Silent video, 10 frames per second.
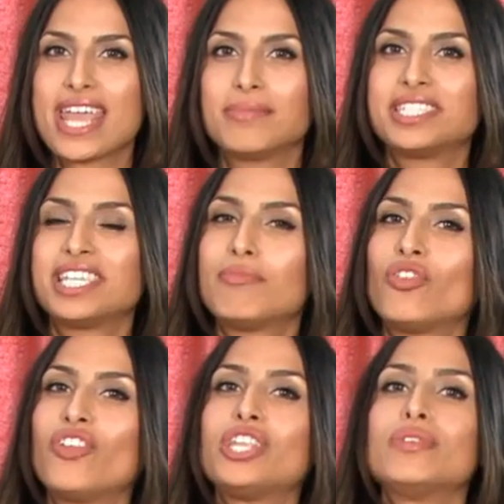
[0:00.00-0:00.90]
M C
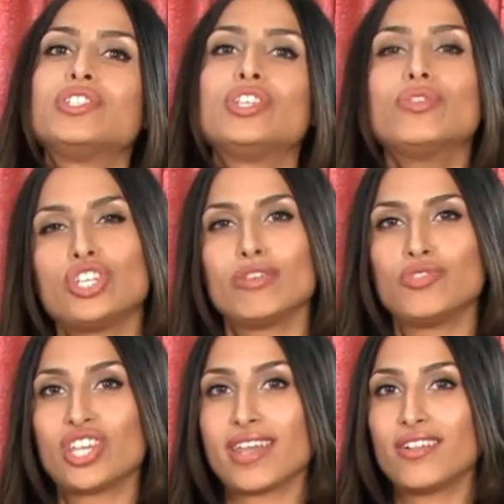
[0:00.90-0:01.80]
Movie News YouTube
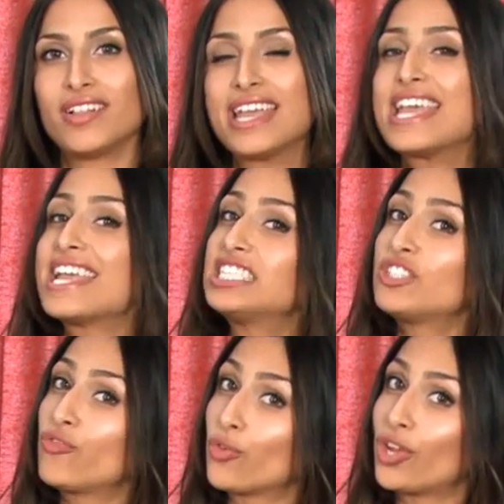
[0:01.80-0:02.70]
channel. It's
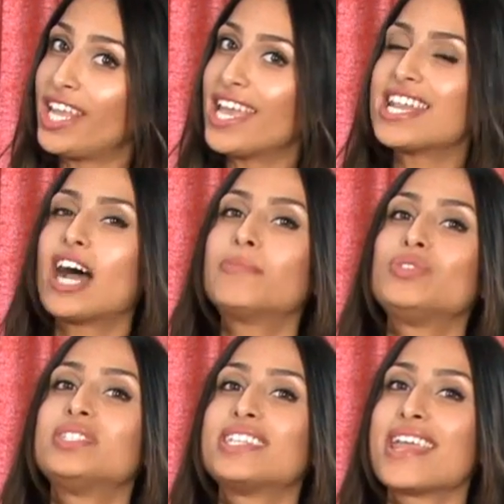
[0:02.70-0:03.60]
free and helps
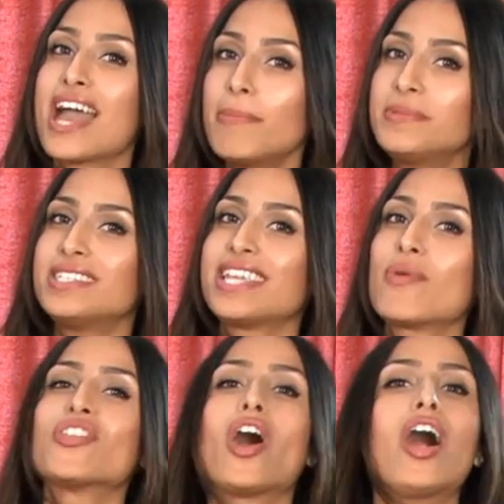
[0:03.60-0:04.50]
you stay up to date
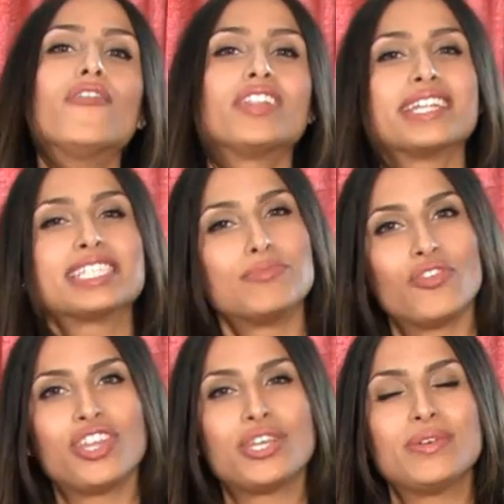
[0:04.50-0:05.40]
with all the latest
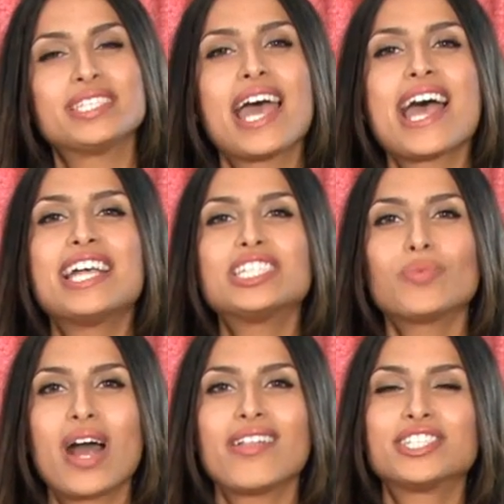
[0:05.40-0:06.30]
movie news, as
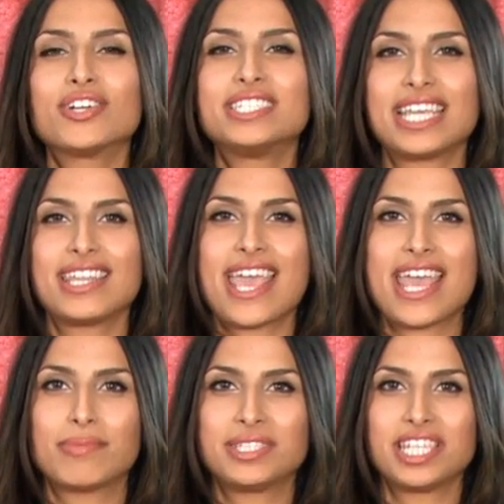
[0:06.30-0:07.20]
well as our daily A
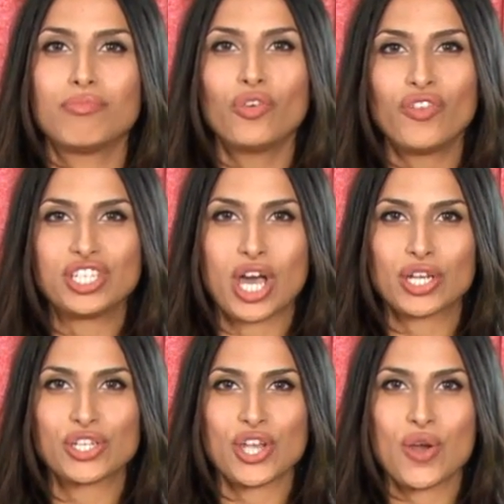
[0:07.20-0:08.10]
M C Movie
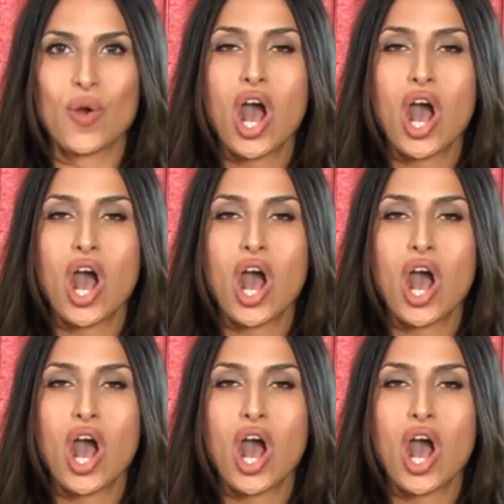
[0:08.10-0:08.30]
Talk Show.